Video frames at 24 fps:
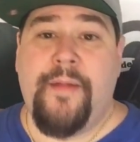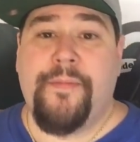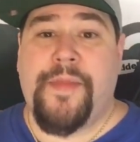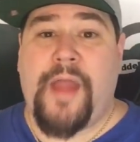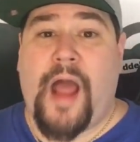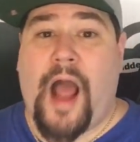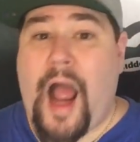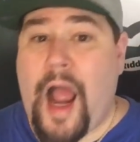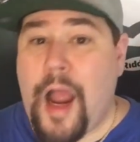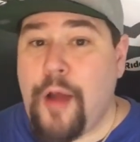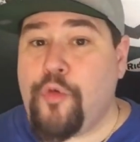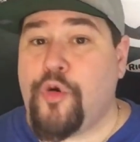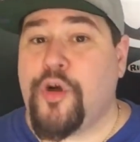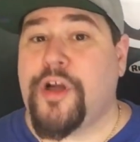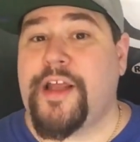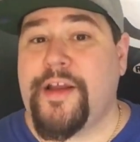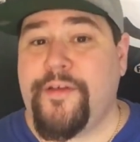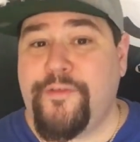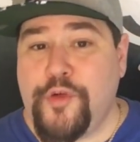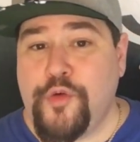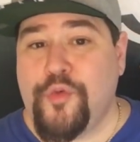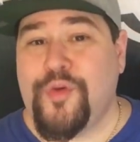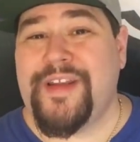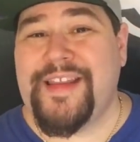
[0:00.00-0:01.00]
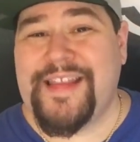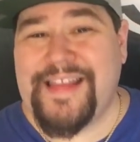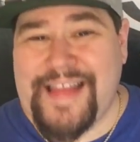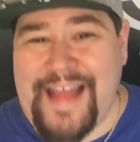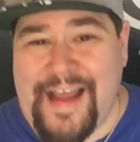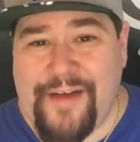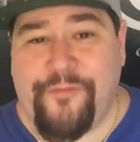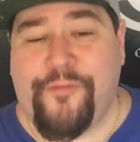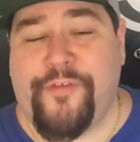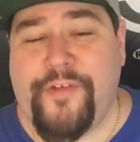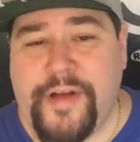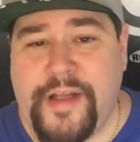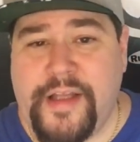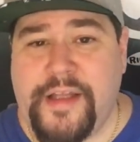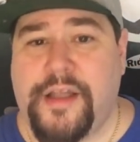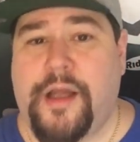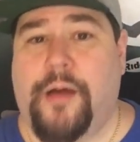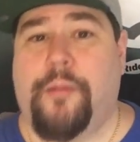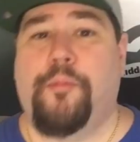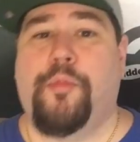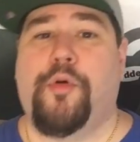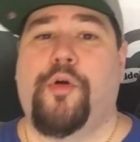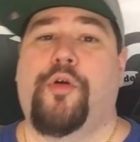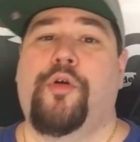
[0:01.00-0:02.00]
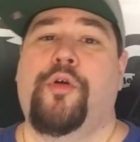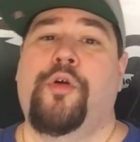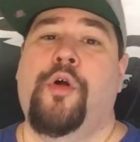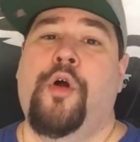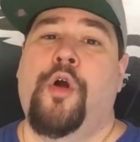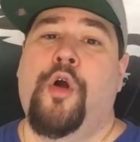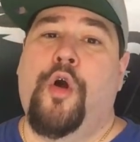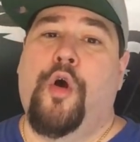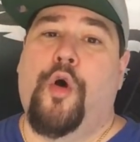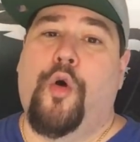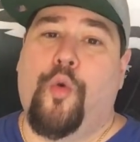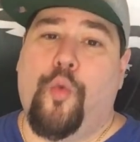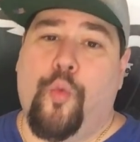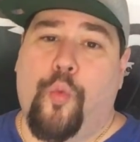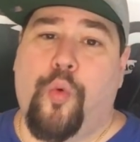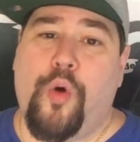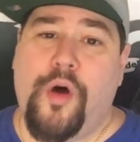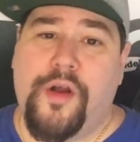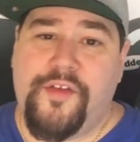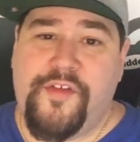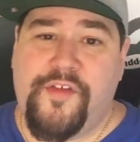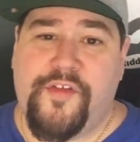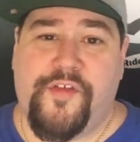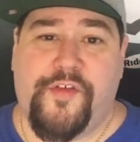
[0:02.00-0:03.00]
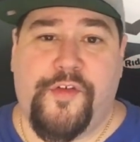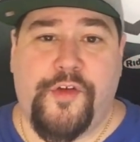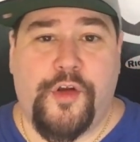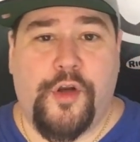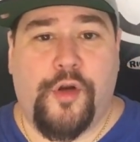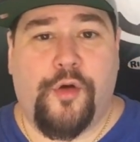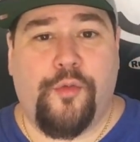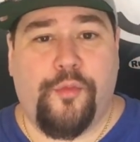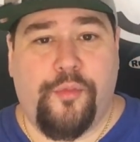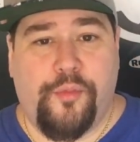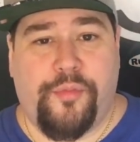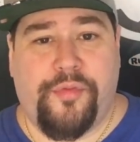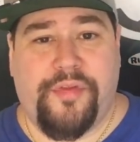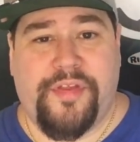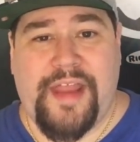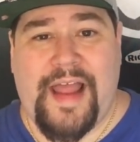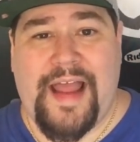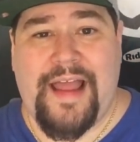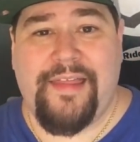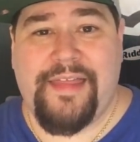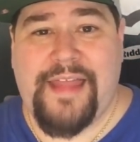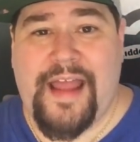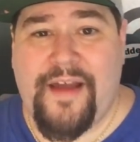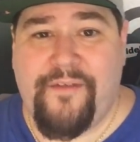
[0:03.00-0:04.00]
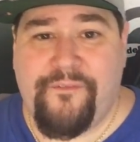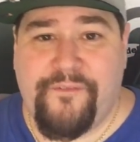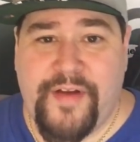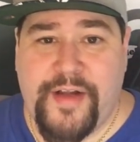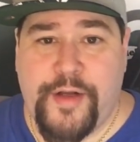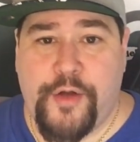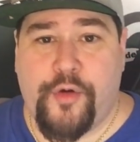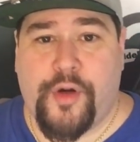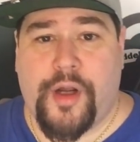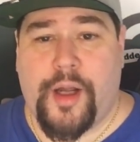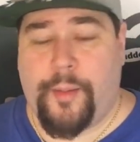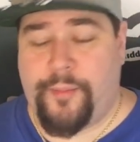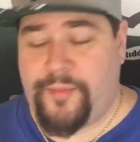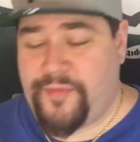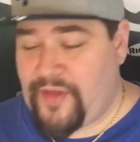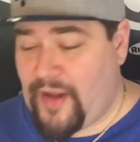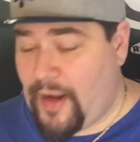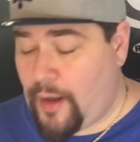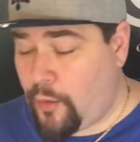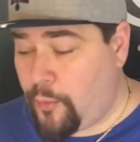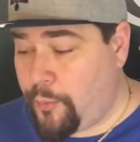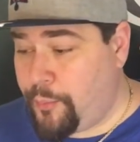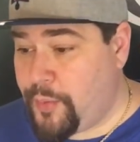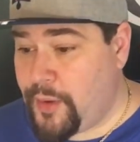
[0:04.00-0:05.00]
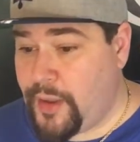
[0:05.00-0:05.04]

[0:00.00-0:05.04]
Now, I will give you a definite number once, you know, that video comes out.